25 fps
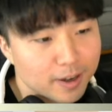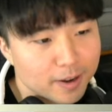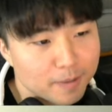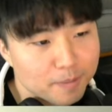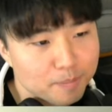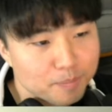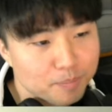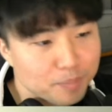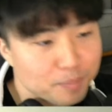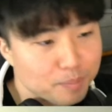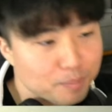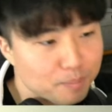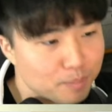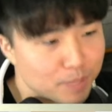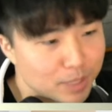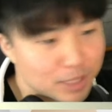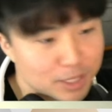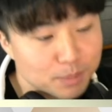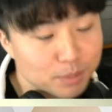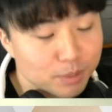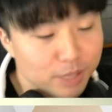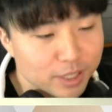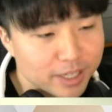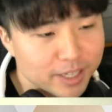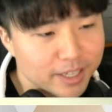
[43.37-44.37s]

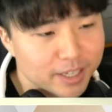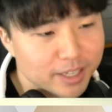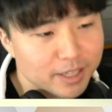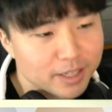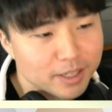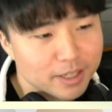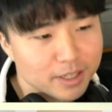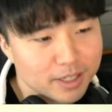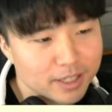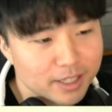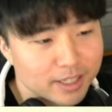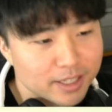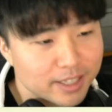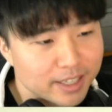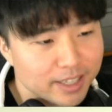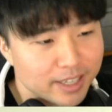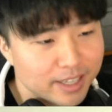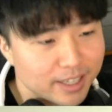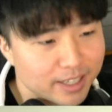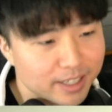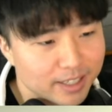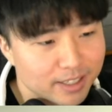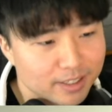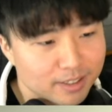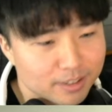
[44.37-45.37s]
misplay
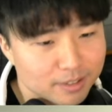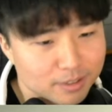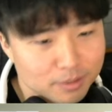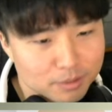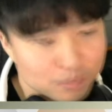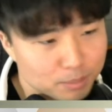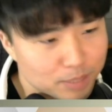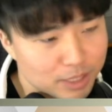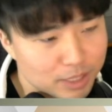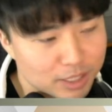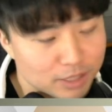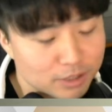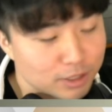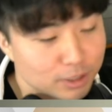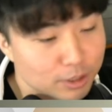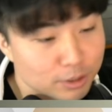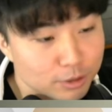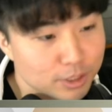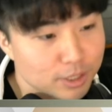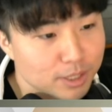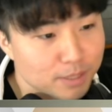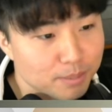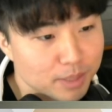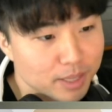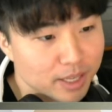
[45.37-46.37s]
and basically lose
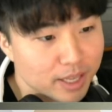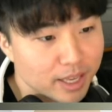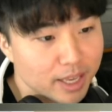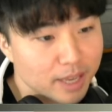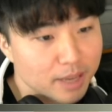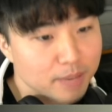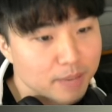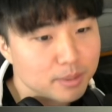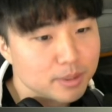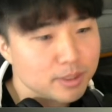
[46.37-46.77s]
them the game.